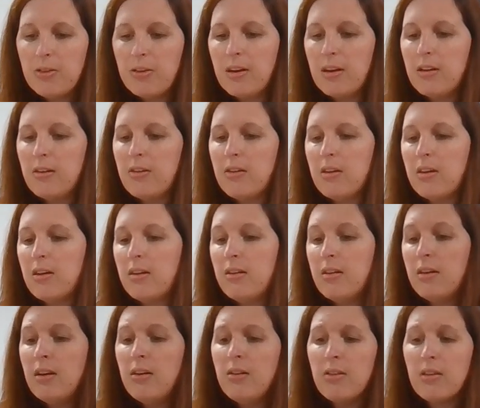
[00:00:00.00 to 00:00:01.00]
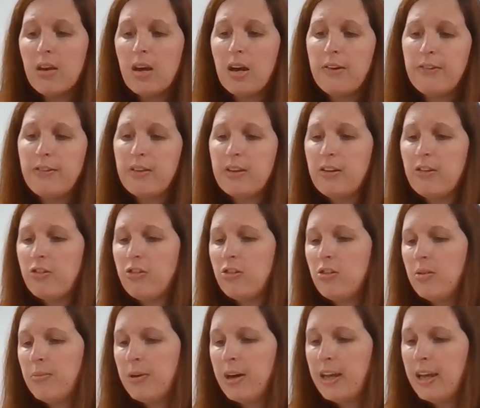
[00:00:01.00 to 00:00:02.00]
Bethina to continue the
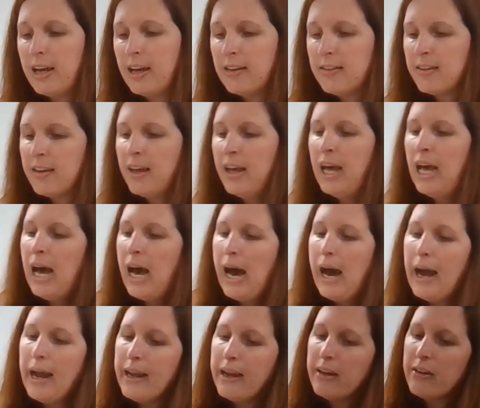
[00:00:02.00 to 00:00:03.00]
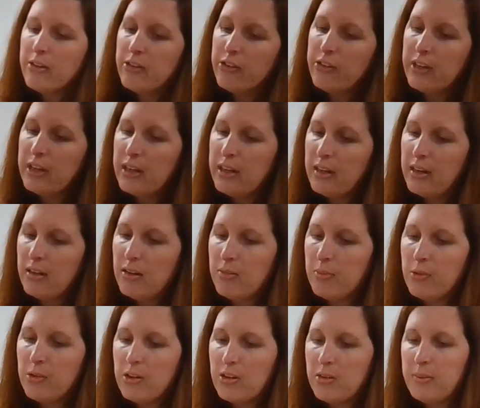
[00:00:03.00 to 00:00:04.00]
conversation, you might ask, I understand it
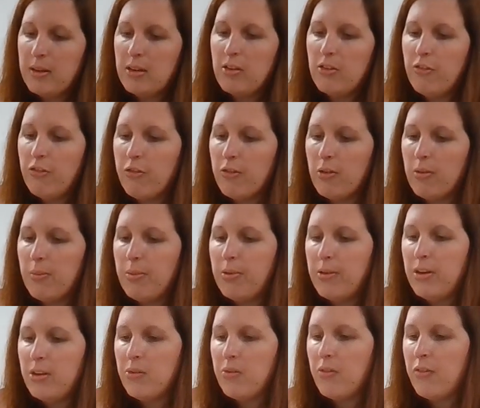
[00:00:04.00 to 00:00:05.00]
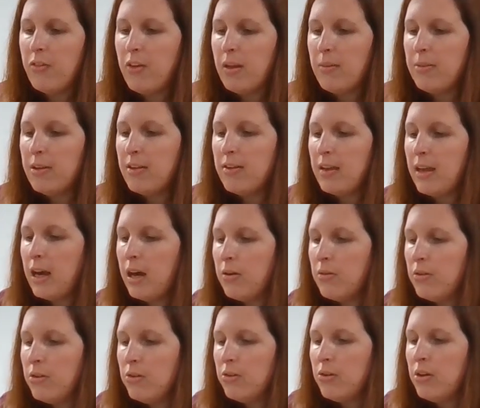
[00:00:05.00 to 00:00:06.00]
is more expensive for employees with families.
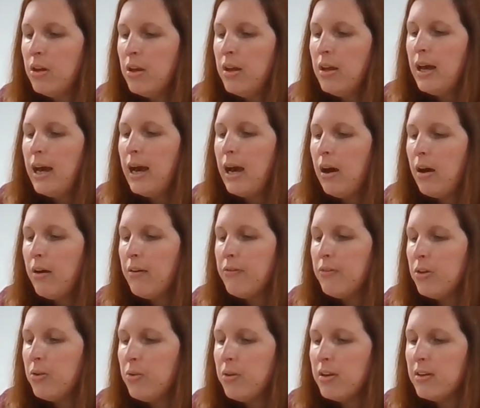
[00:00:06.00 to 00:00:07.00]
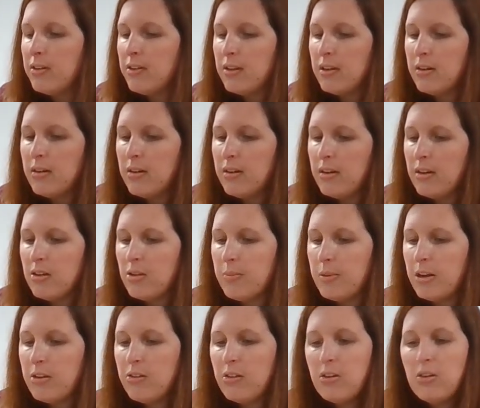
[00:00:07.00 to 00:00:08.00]
How have you considered
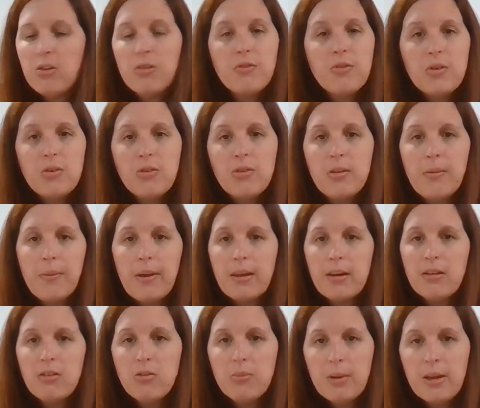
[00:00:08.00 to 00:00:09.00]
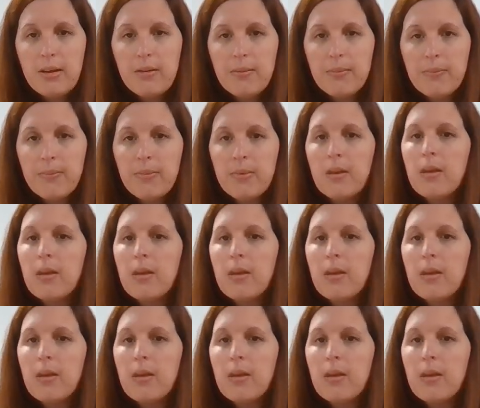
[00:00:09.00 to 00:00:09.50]
expressing your views to management?